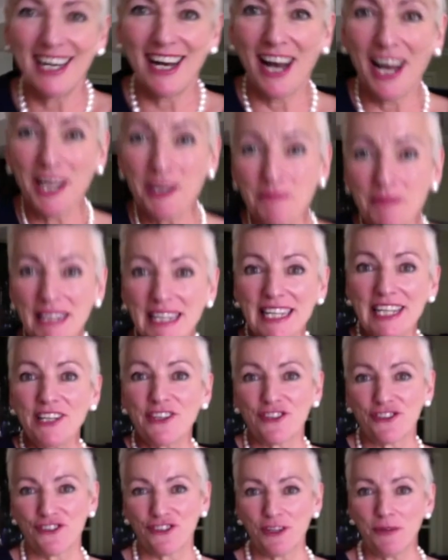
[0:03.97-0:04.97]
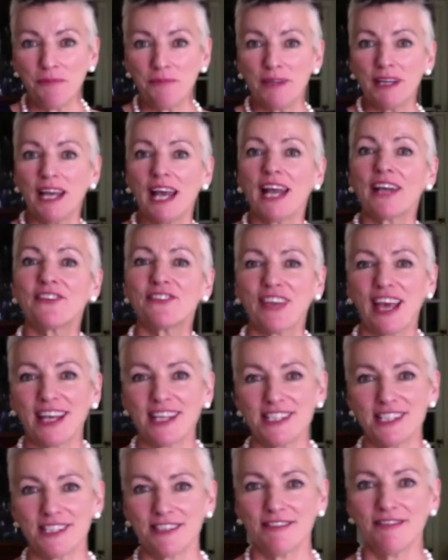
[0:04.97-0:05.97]
I am a leadership,
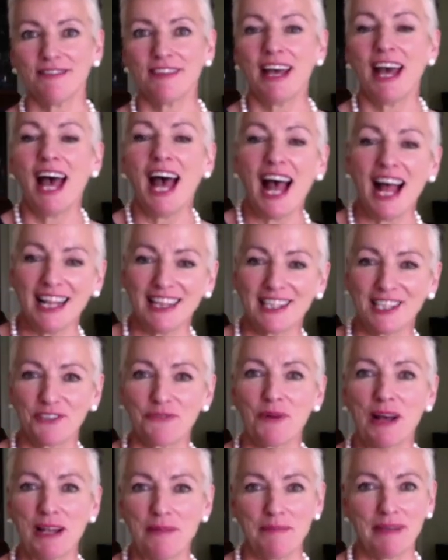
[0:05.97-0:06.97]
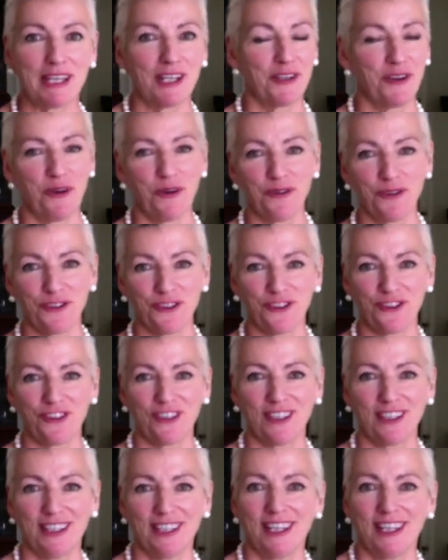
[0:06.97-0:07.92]
executive, health and wellbeing coach,